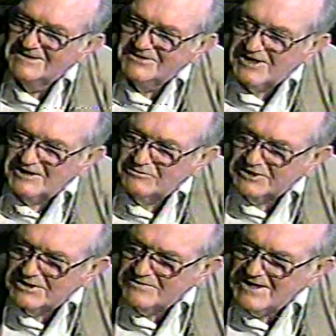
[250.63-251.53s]
town of
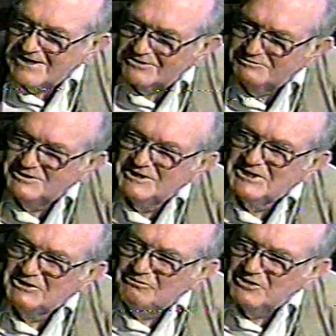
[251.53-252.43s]
10,000,
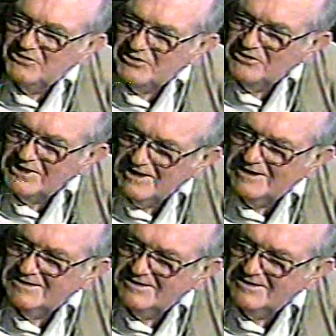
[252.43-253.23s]
with 38